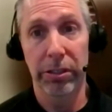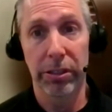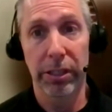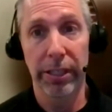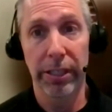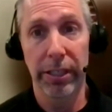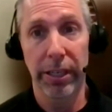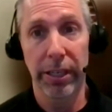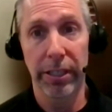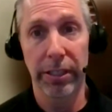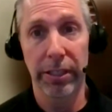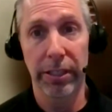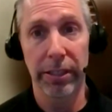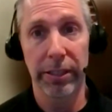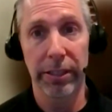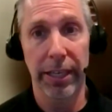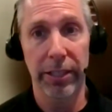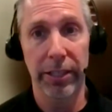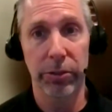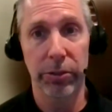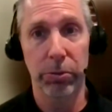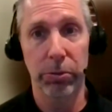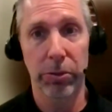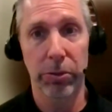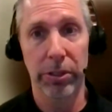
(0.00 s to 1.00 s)
I think
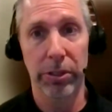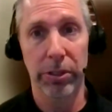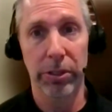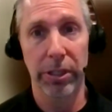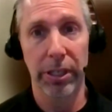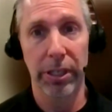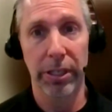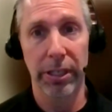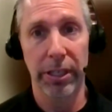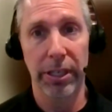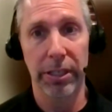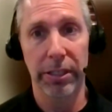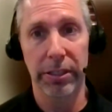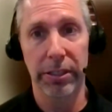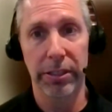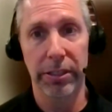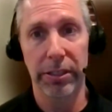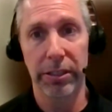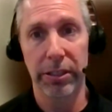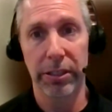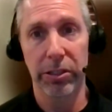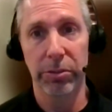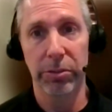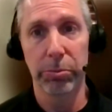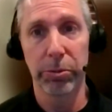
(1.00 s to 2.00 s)
that's where I
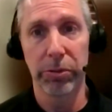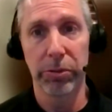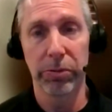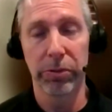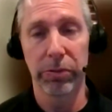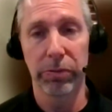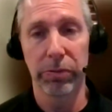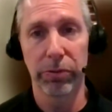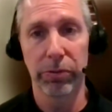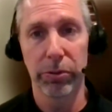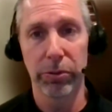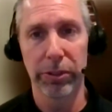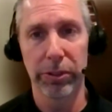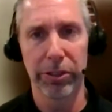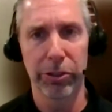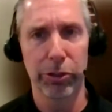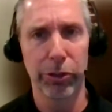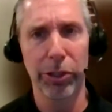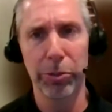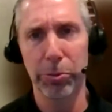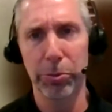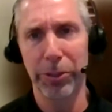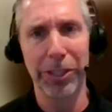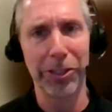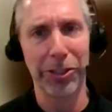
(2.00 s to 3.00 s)
see us moving forward. And
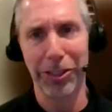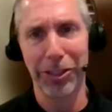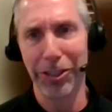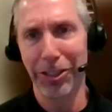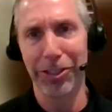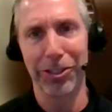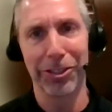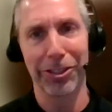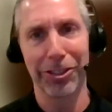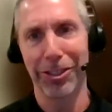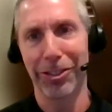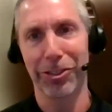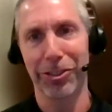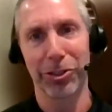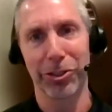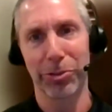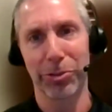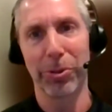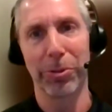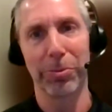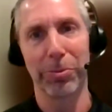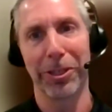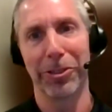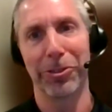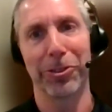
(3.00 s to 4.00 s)
transportation is a
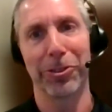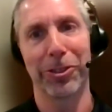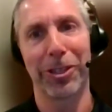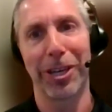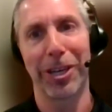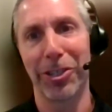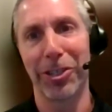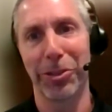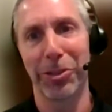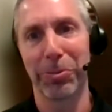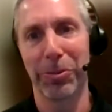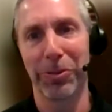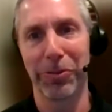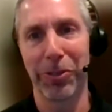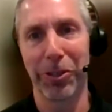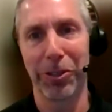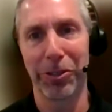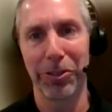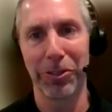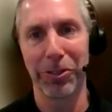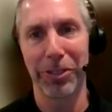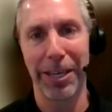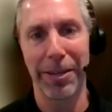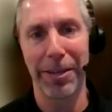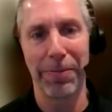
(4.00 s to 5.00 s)
small microcosm of
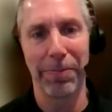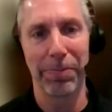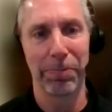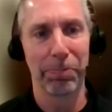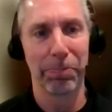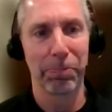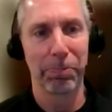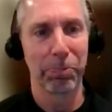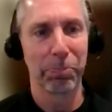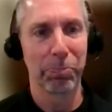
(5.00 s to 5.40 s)
all of that.